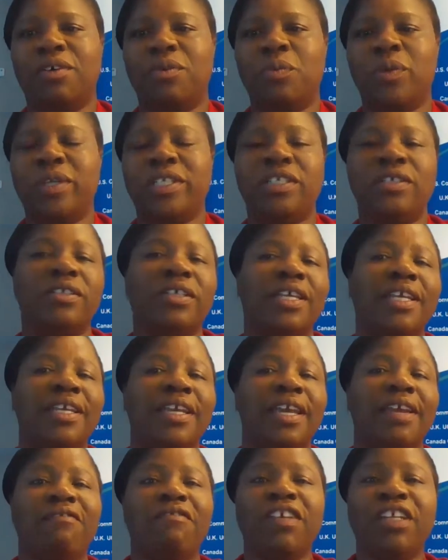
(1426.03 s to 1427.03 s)
whether you're
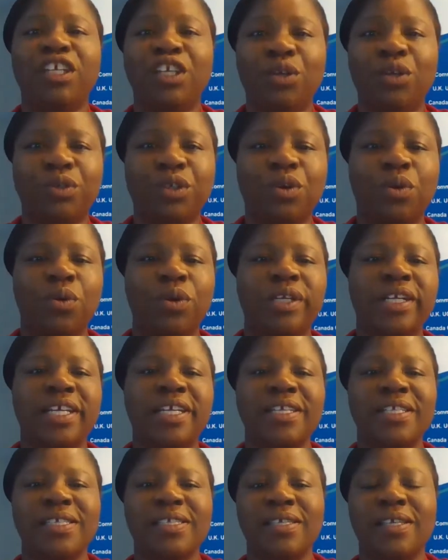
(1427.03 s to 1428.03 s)
looking at video
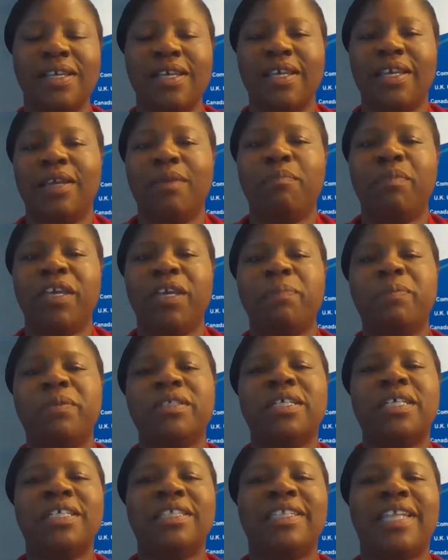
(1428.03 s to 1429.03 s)
recordings,
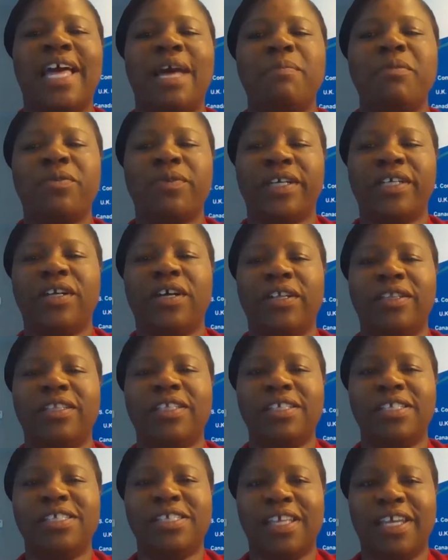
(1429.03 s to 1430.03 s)
people collaborate on
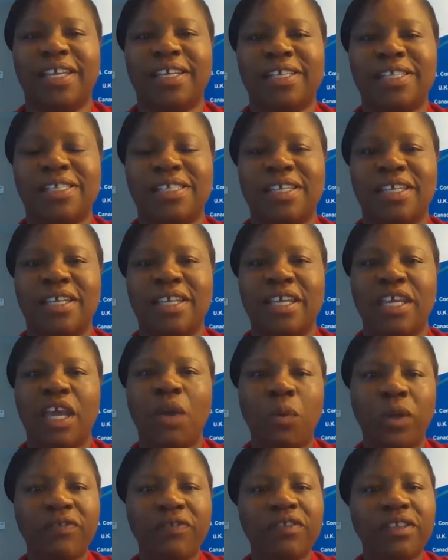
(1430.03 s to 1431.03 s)
these things.
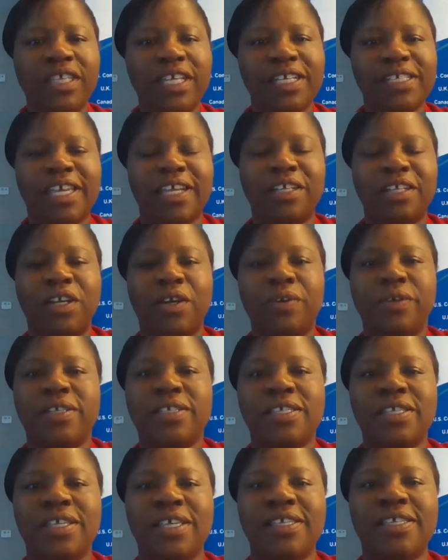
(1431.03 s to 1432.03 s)
And one of the things I
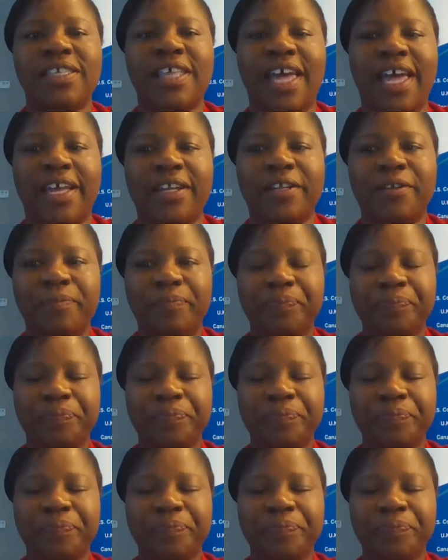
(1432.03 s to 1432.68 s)
notice is that